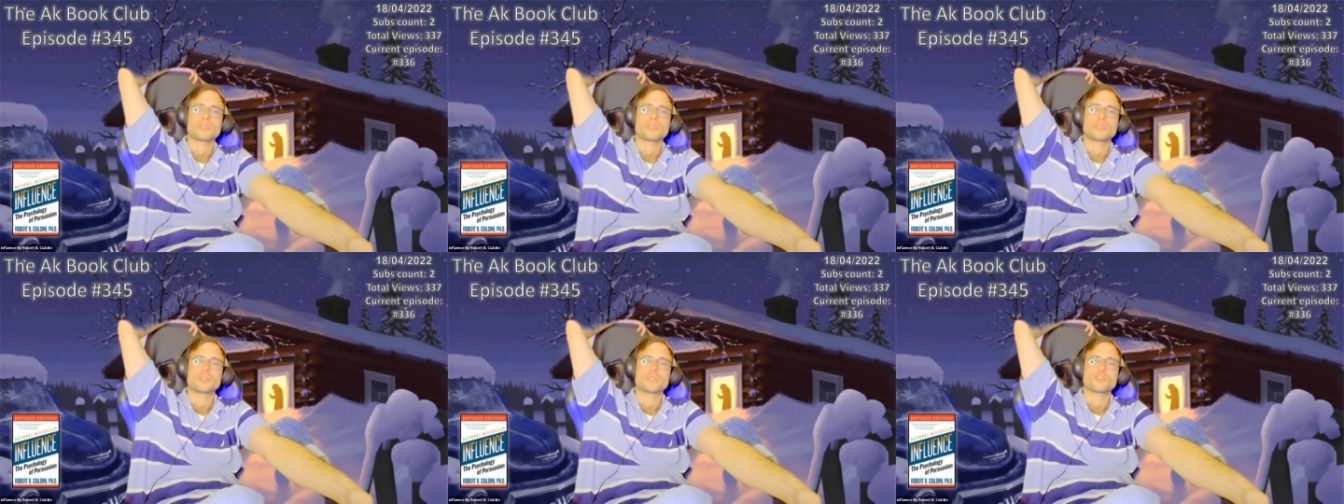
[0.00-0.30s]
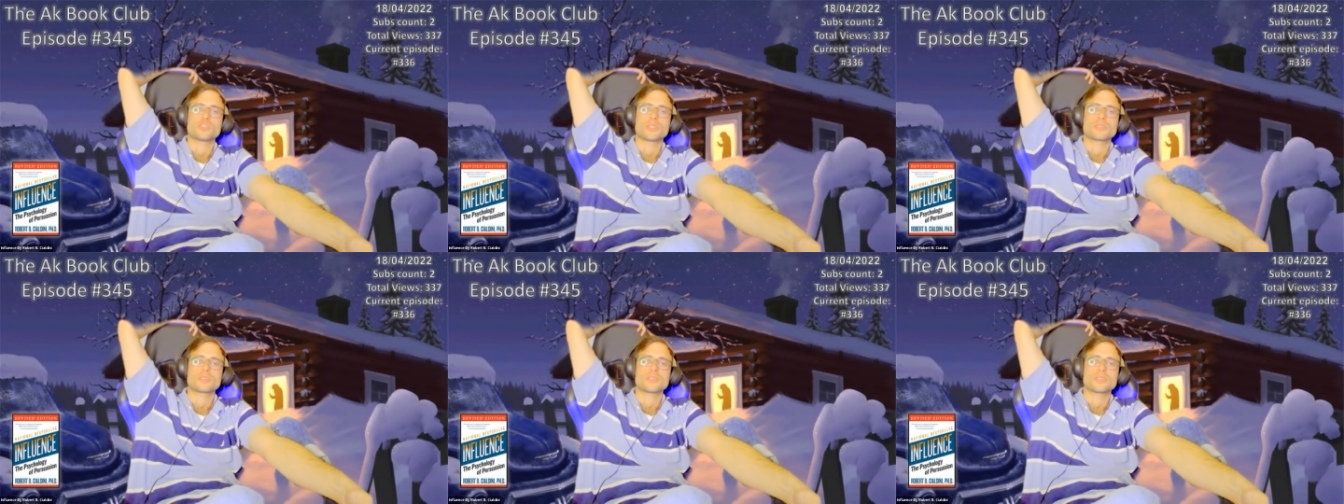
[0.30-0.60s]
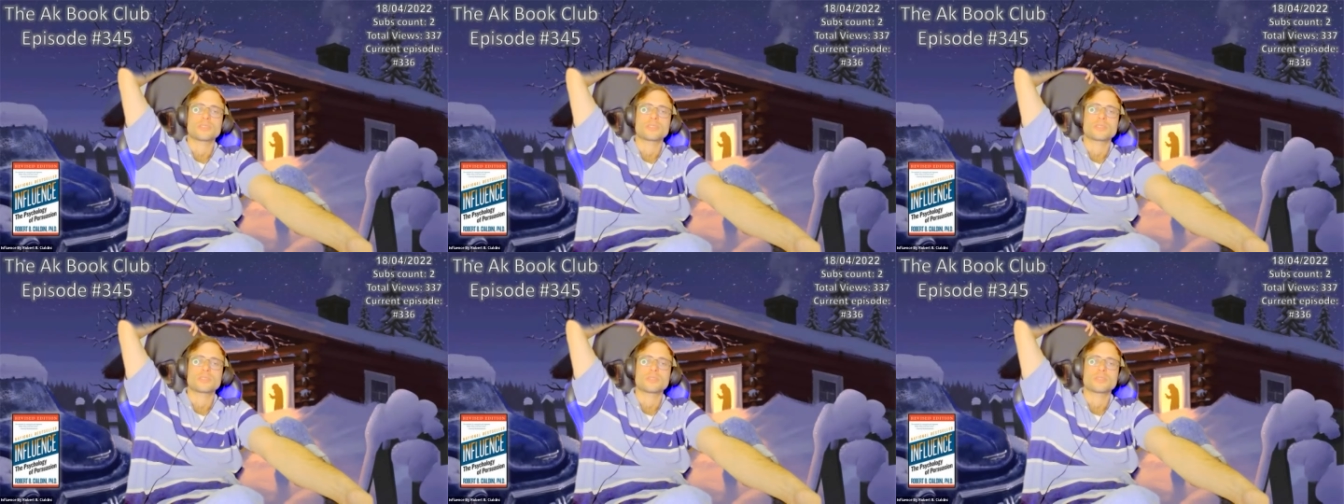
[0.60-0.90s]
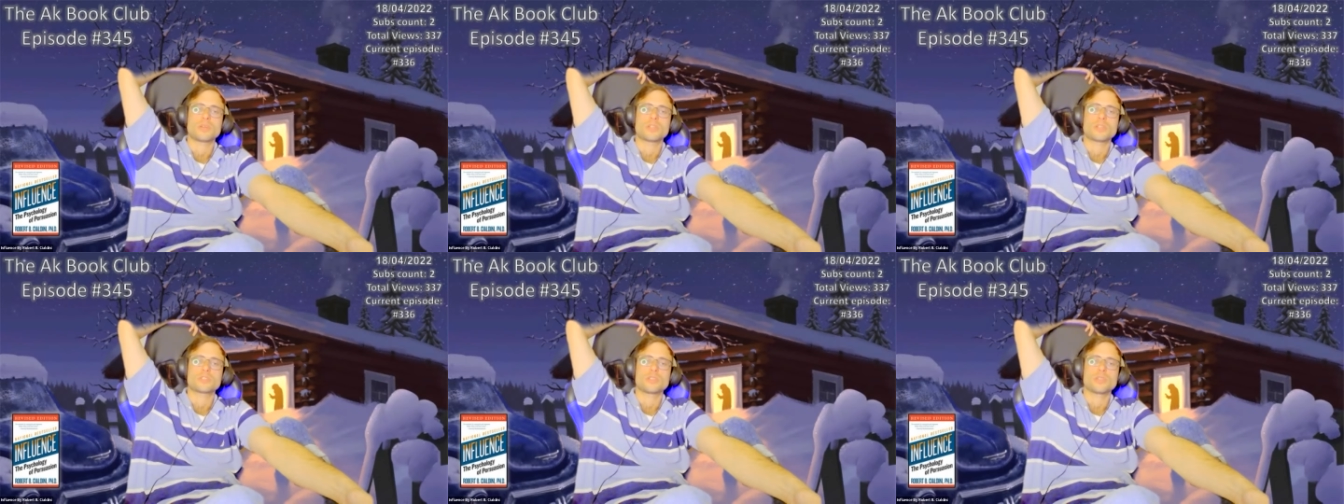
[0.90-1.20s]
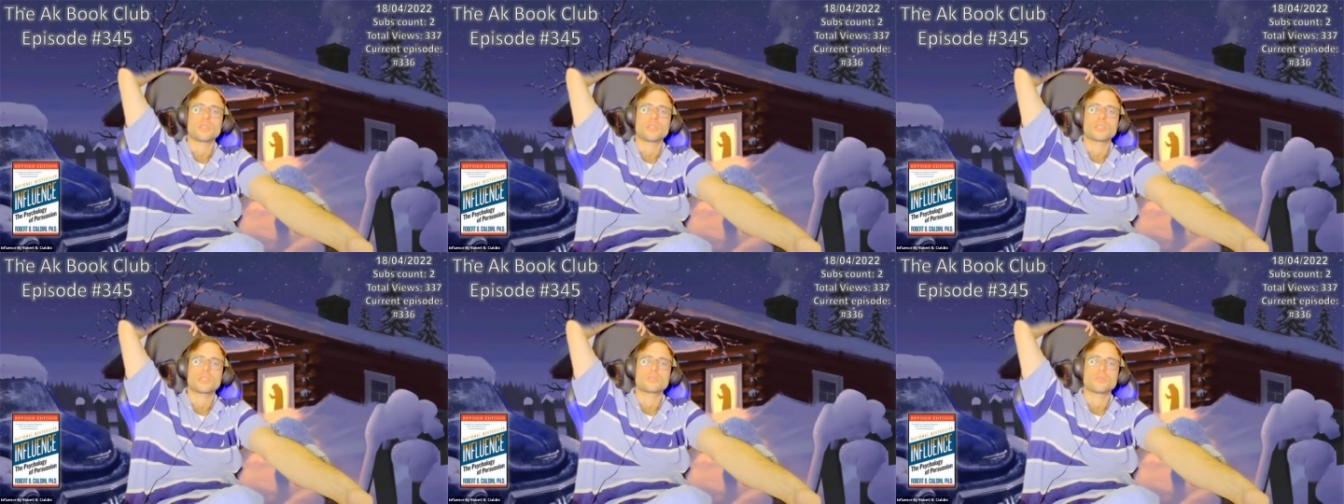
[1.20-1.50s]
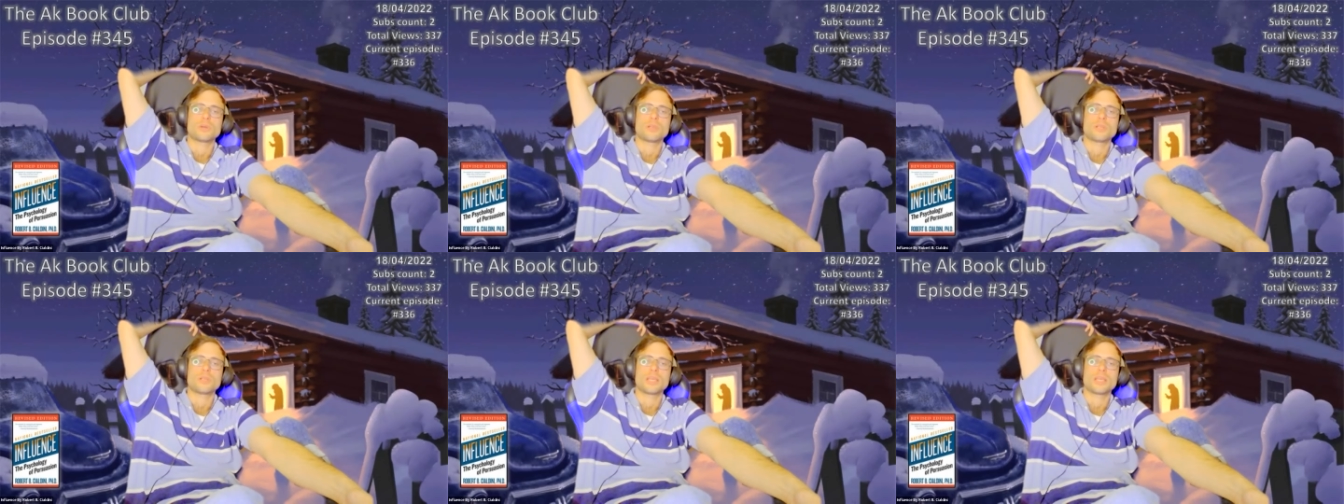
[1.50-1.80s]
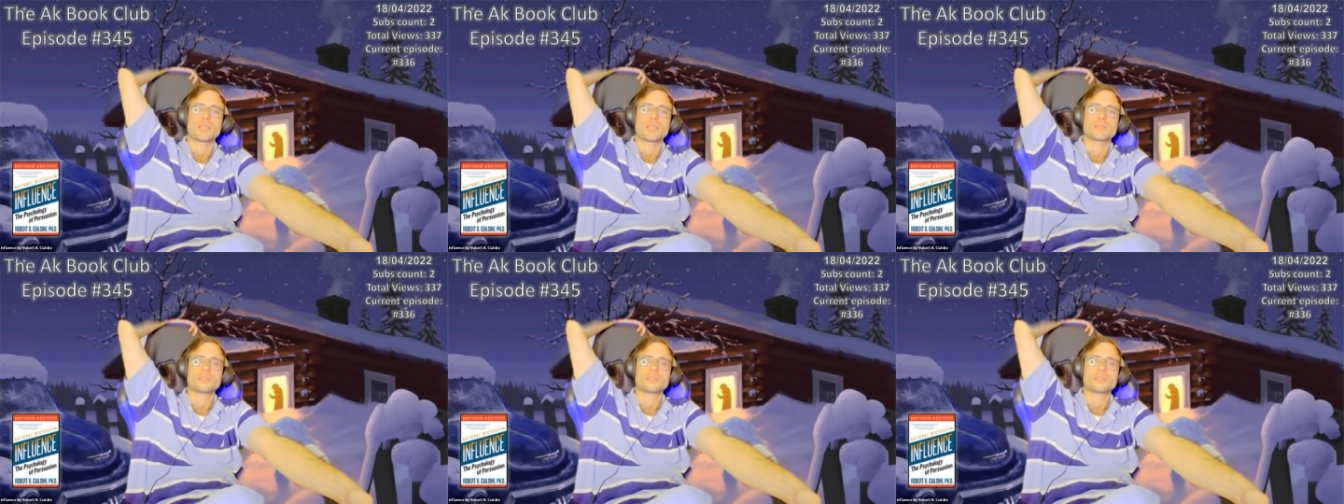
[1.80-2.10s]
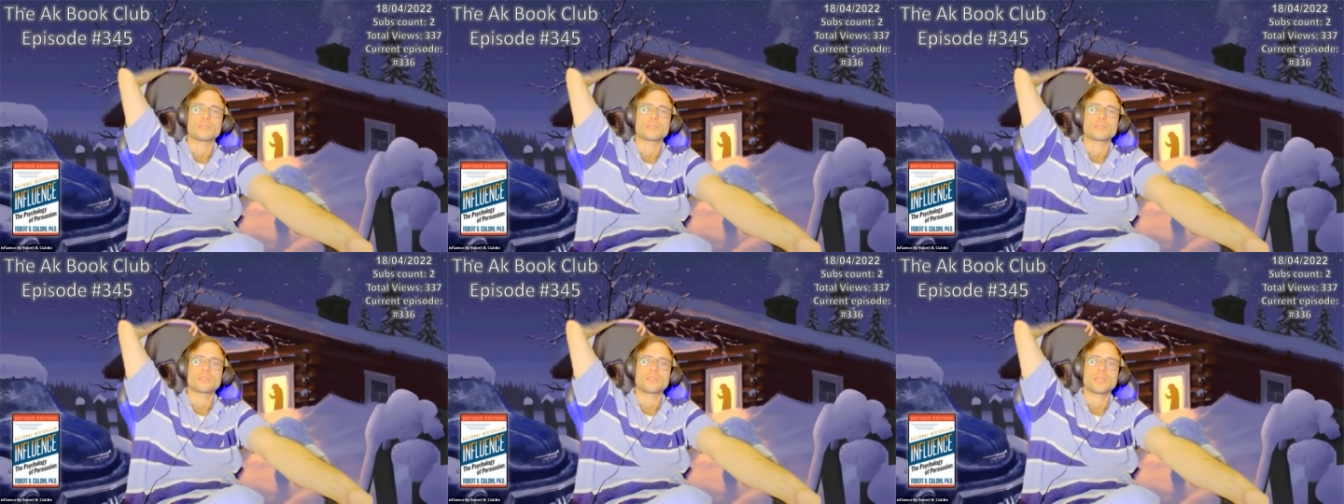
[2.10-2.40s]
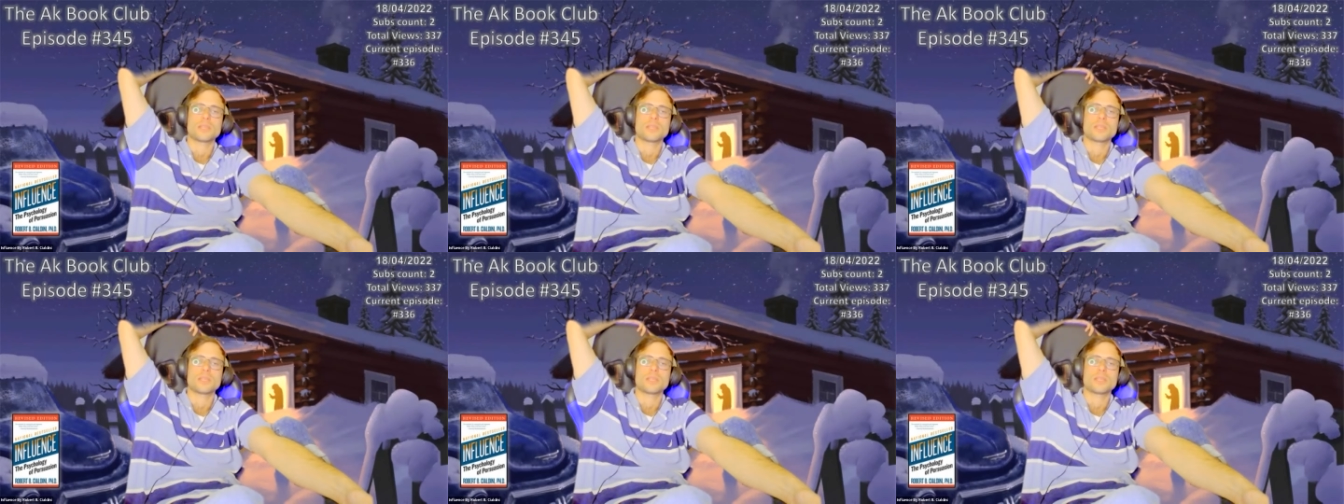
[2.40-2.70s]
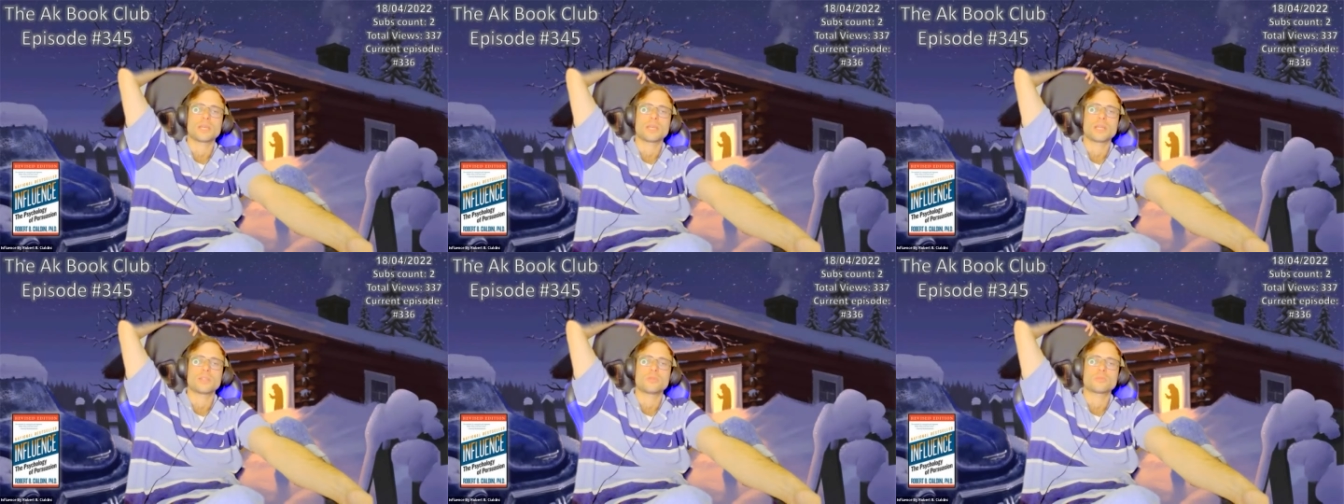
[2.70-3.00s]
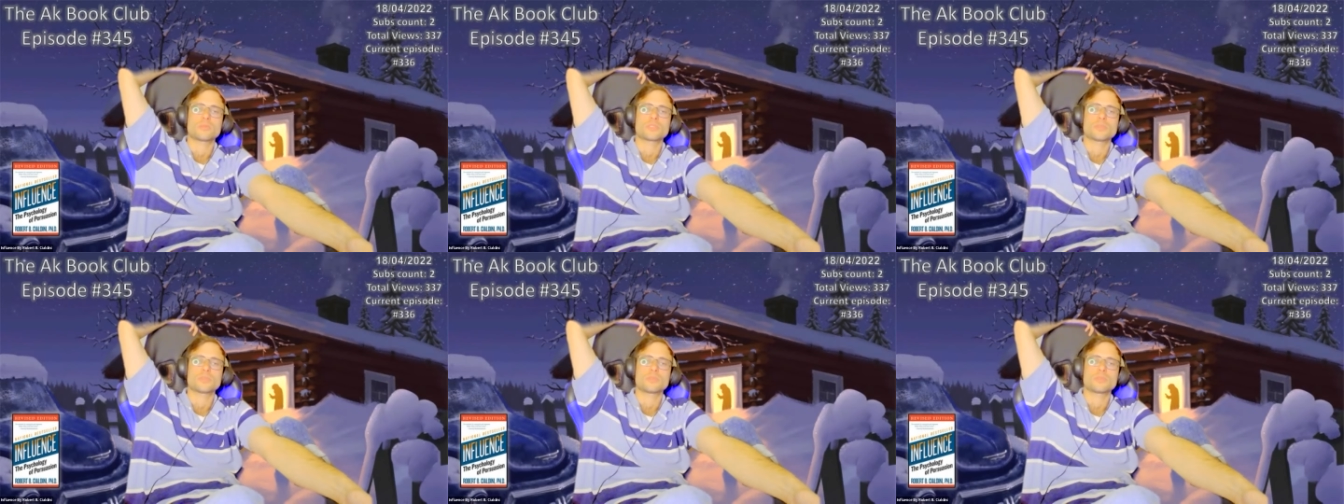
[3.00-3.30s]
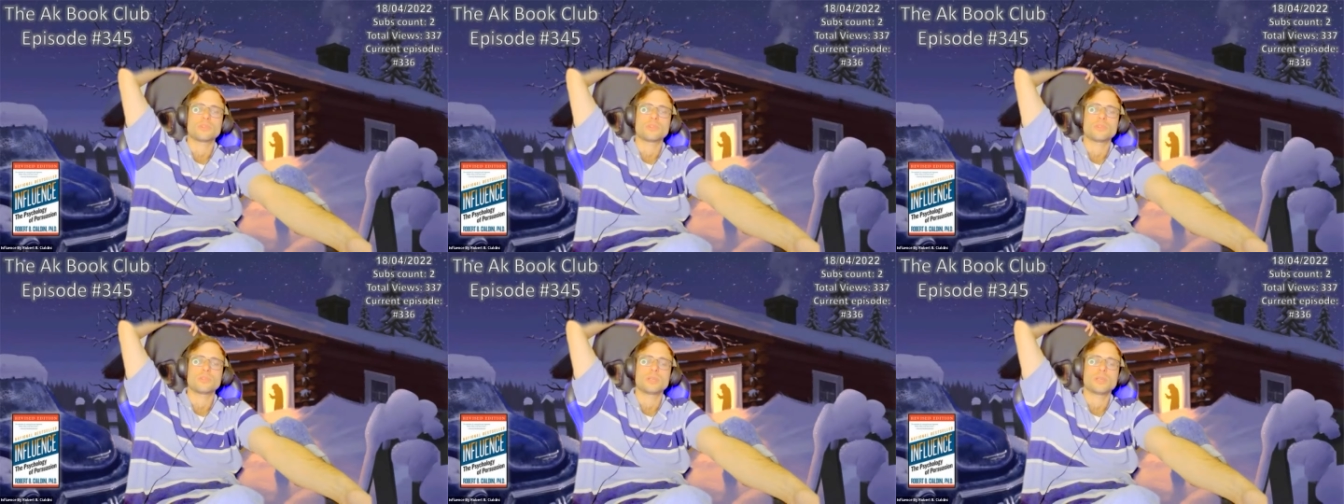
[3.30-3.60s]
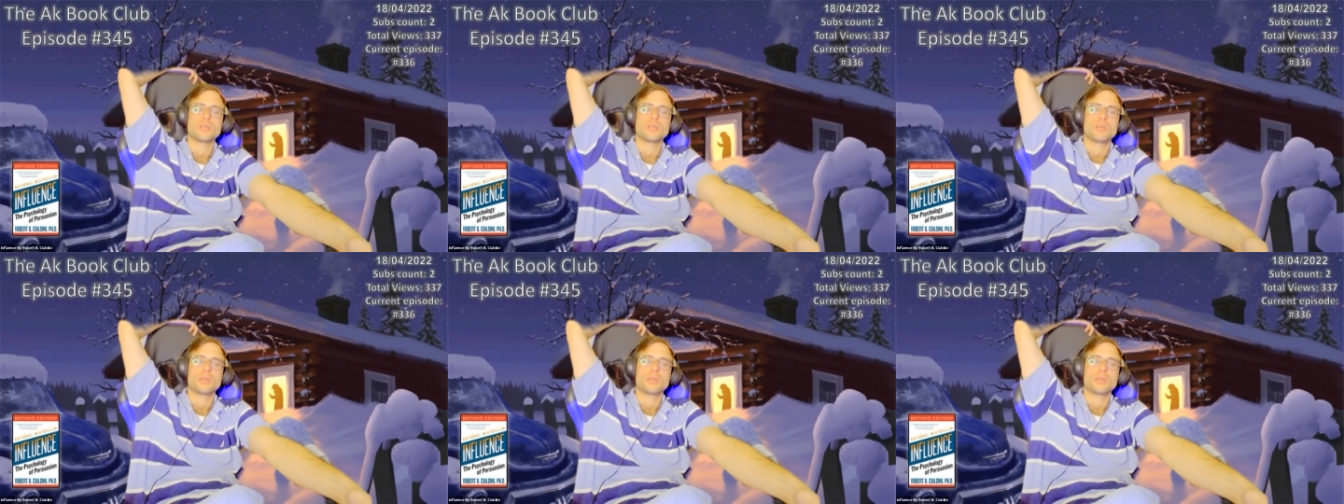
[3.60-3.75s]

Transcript: just as much natural gas as a random sample